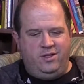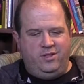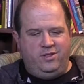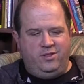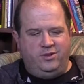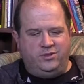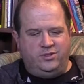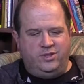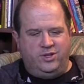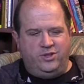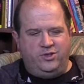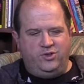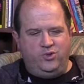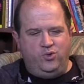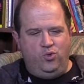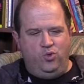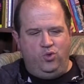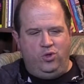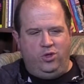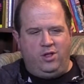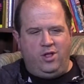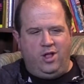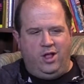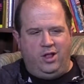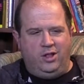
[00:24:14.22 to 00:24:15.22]
there's a
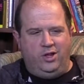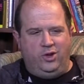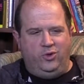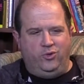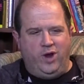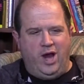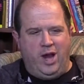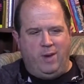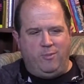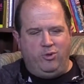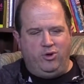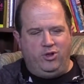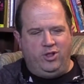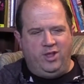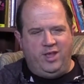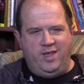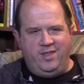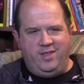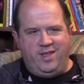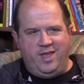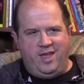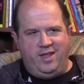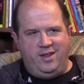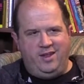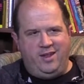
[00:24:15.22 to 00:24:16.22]
tool called Grammarly
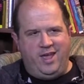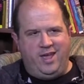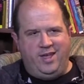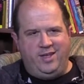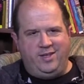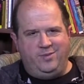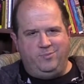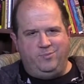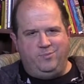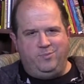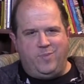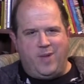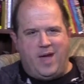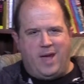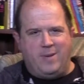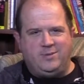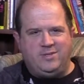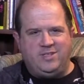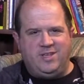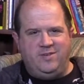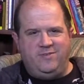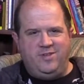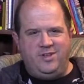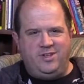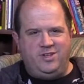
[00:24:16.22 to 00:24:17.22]
that I pop
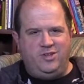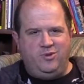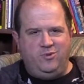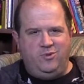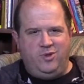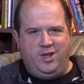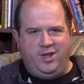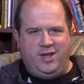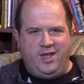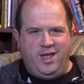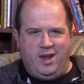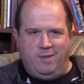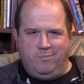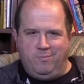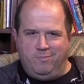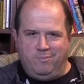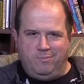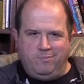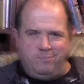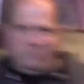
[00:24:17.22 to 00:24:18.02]
stuff into, and it kind of